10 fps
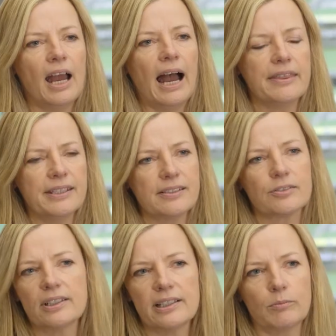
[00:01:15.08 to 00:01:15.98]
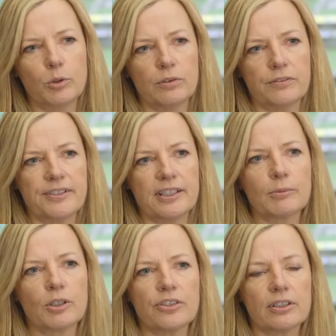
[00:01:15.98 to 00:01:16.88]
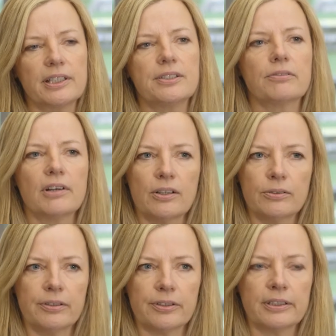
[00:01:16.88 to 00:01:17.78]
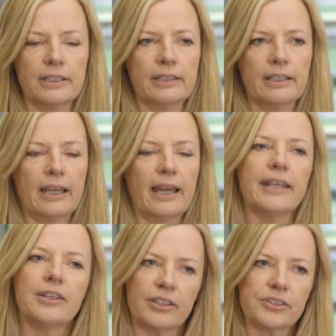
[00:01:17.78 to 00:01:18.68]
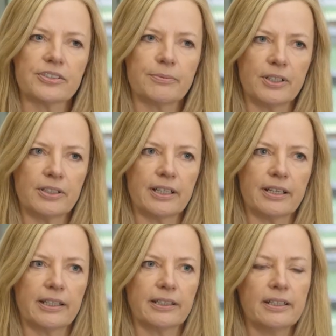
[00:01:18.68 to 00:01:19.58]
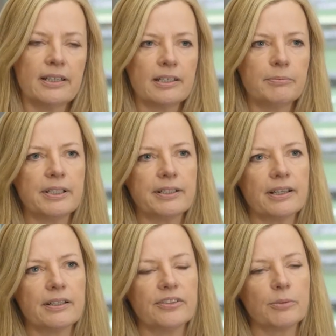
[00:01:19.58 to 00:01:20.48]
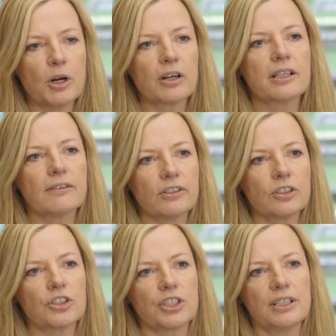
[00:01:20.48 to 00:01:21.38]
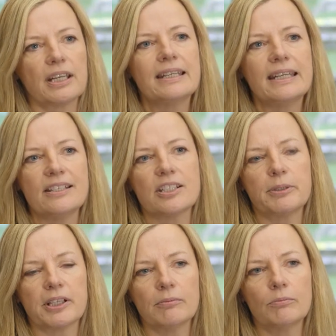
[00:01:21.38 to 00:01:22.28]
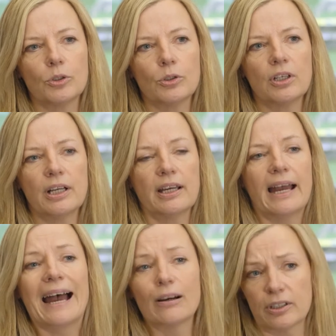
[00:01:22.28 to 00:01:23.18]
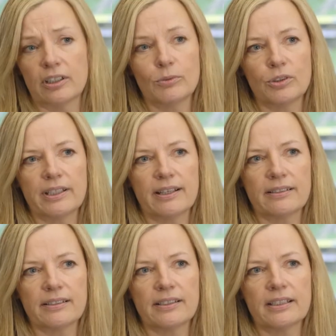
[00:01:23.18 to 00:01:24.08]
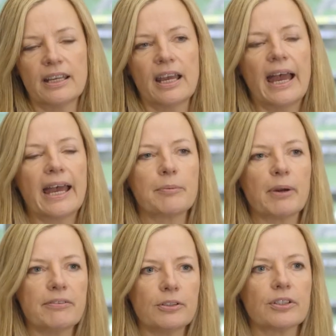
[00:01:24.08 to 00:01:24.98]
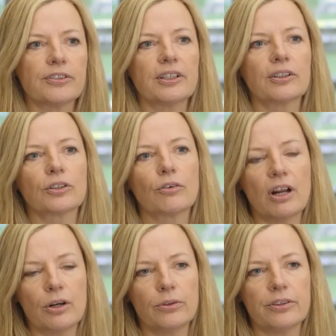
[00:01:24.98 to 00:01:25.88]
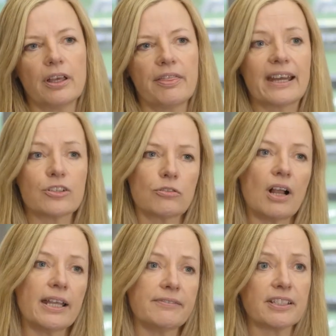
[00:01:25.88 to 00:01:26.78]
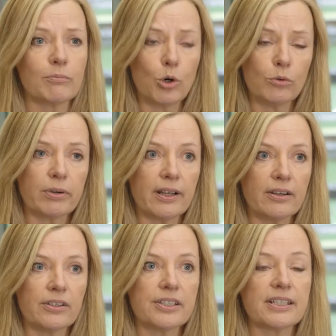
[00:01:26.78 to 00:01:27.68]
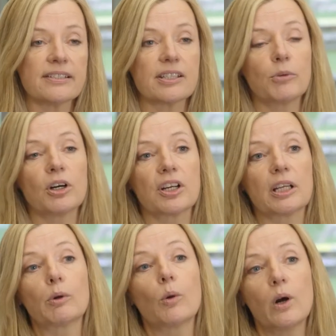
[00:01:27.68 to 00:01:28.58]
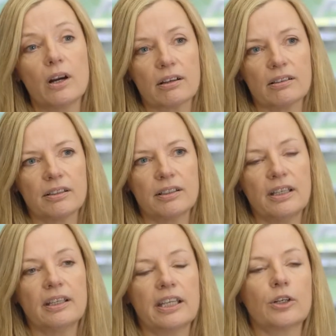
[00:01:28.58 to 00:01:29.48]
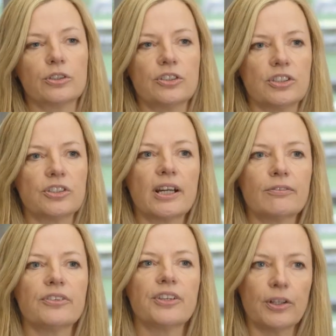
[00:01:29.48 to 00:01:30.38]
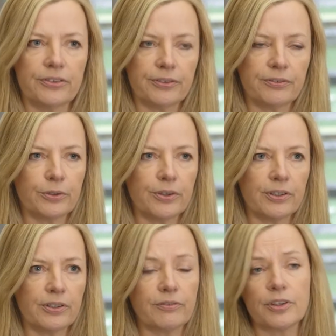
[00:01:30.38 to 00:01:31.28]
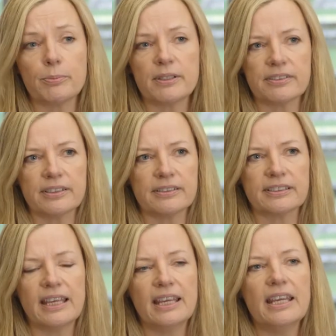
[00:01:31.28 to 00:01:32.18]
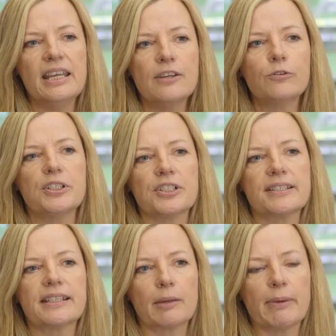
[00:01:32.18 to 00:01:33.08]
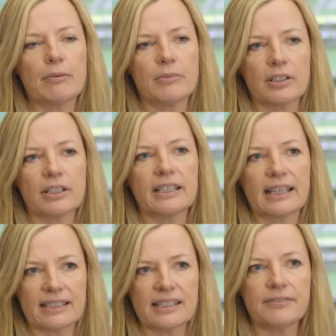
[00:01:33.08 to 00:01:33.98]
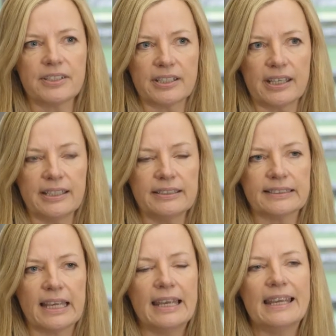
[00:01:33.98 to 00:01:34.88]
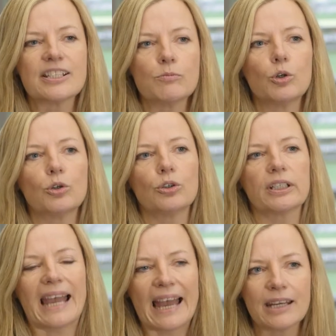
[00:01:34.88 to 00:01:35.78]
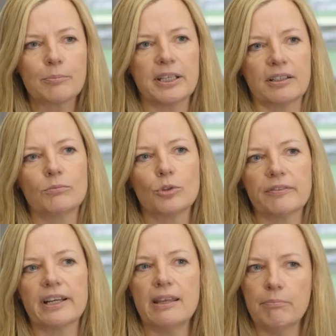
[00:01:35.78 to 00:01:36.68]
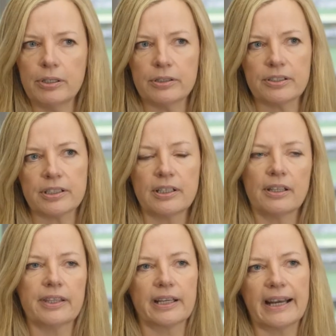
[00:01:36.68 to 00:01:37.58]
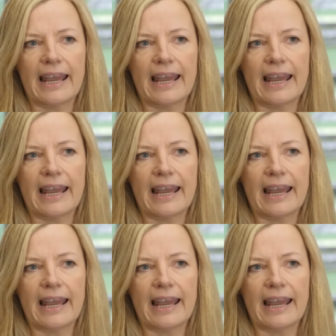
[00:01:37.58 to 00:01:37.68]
I think it's really important for CMOs to lead growth and not just marketing, because the marketing function needs to become more outcome oriented. And by focusing on growth, that drives the important priorities that marketing will work on in order to drive results for the business. If we just think about marketing activities, it can become more of an input than an